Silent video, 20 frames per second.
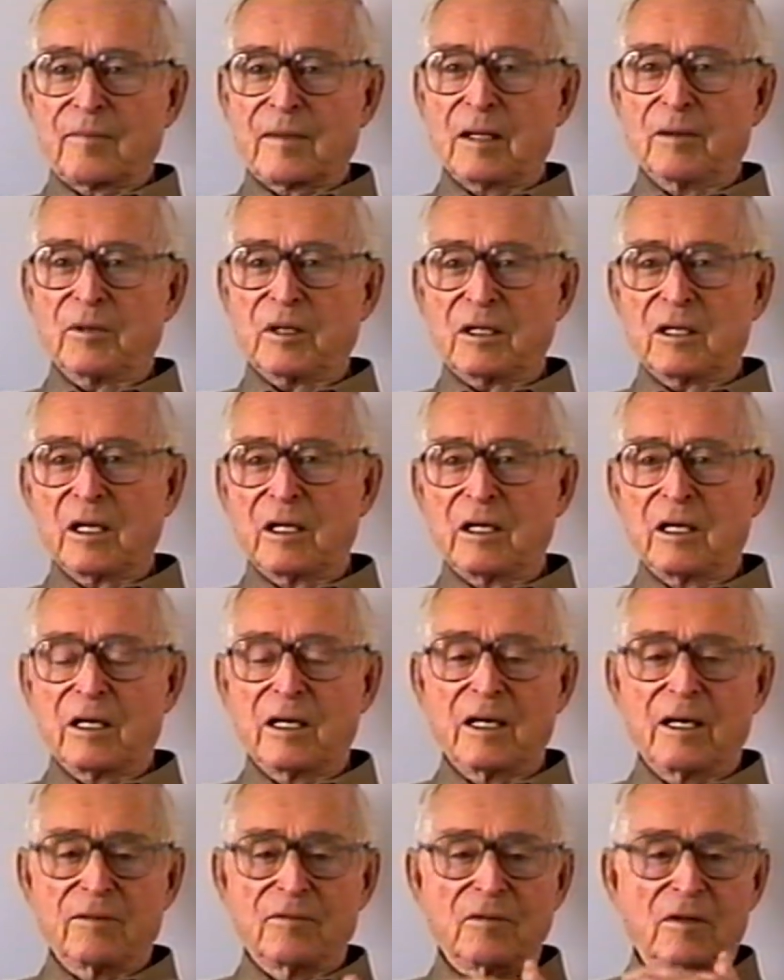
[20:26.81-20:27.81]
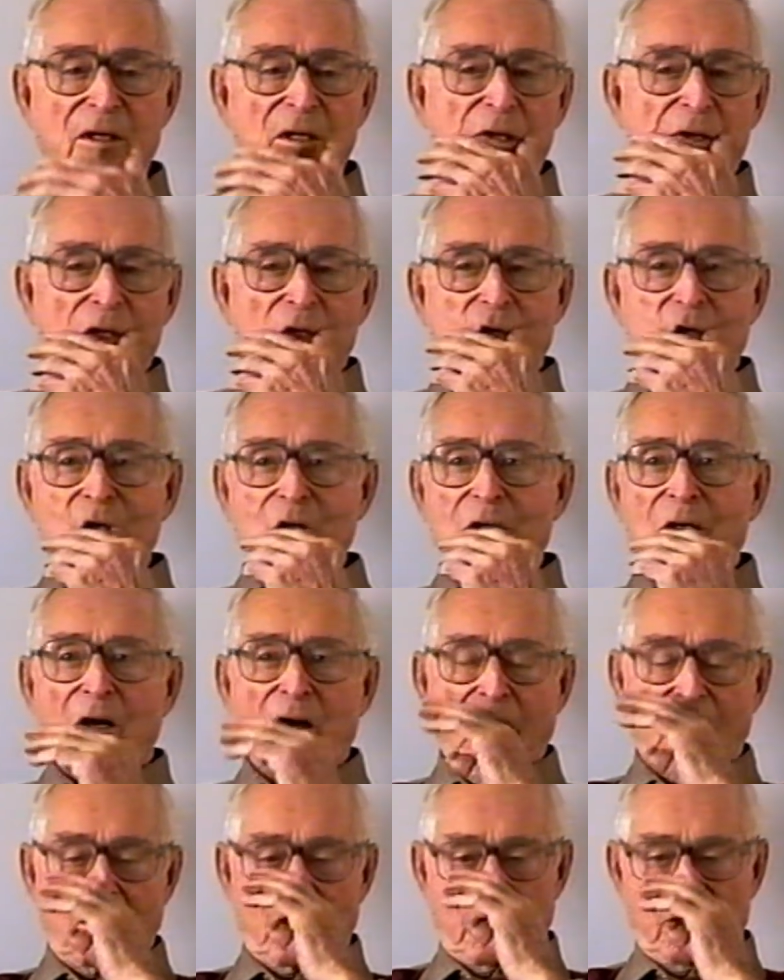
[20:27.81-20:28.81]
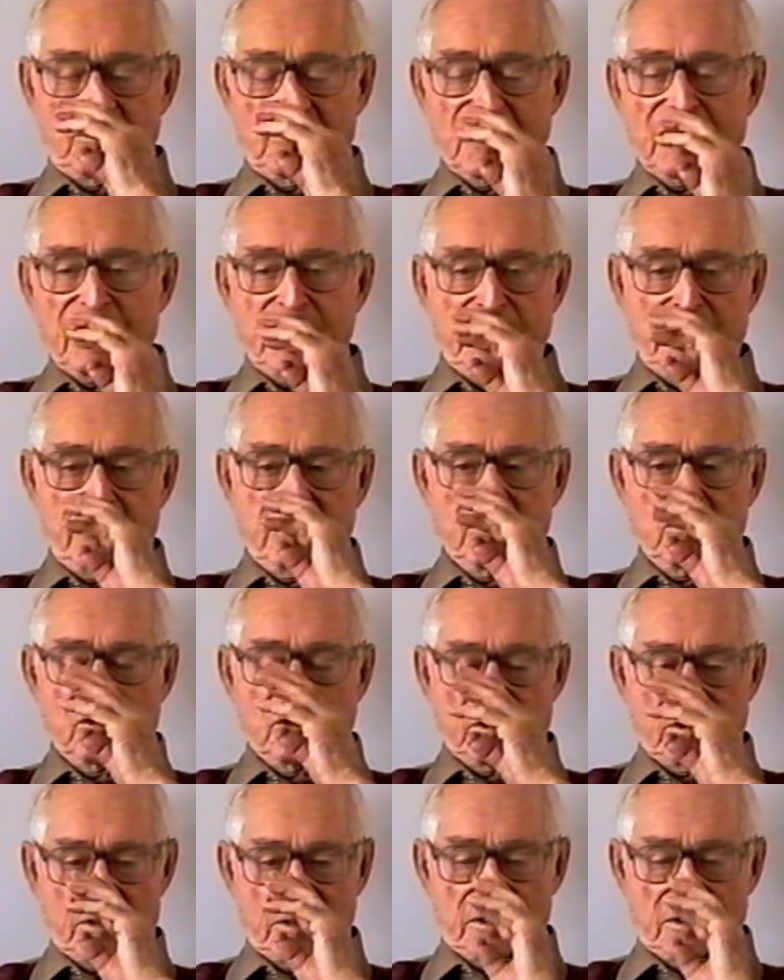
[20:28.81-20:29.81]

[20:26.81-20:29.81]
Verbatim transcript: I mean, they didn't have, you couldn't hire anybody to do it.